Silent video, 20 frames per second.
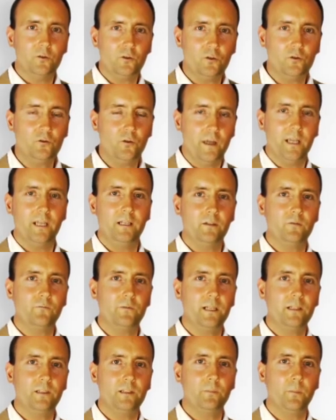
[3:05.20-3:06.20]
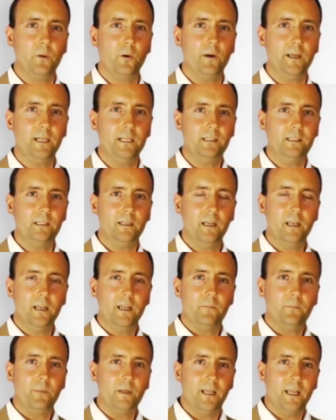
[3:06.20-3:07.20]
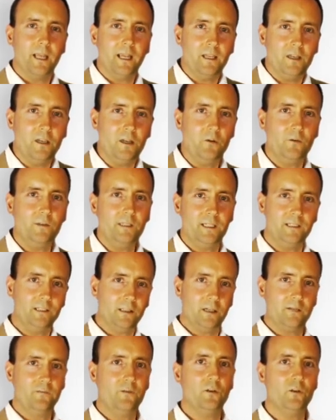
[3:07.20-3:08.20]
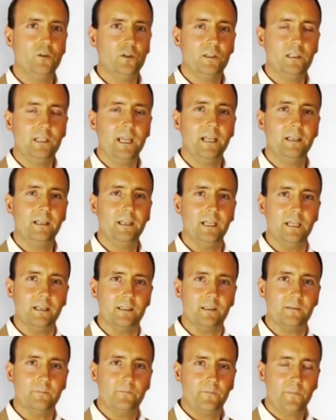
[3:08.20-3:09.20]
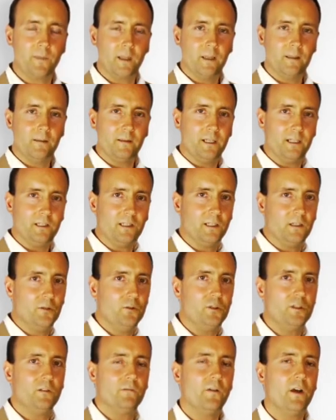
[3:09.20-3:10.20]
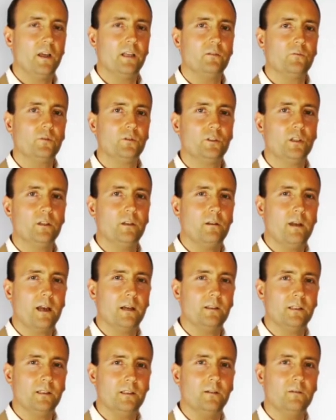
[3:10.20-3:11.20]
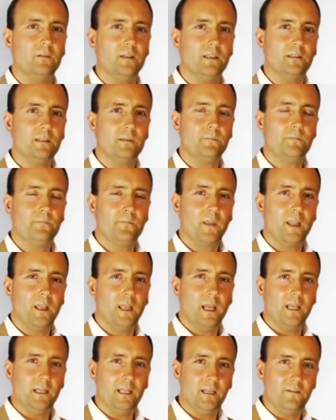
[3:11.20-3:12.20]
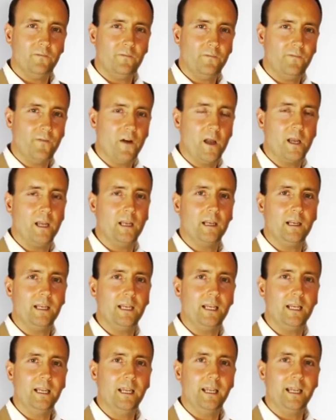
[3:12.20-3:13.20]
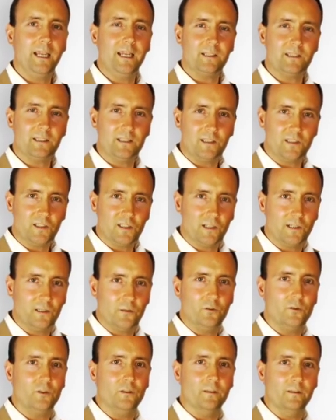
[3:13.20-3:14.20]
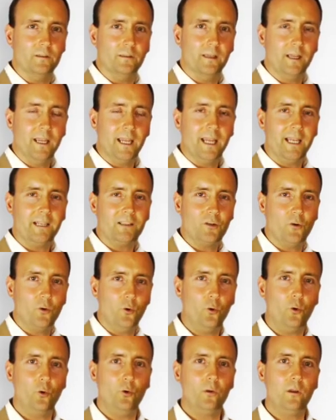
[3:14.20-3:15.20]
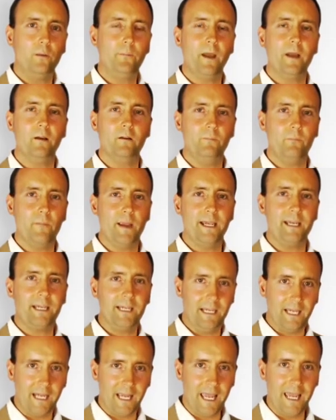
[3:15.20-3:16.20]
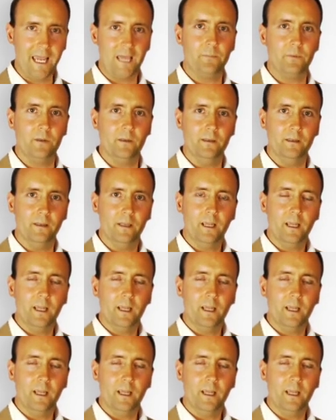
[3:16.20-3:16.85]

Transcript: You're trying to reach a point, but using divergent techniques. The Solution Finder will show you how to do this. And then finally, it's the solution. It's all about making it happen.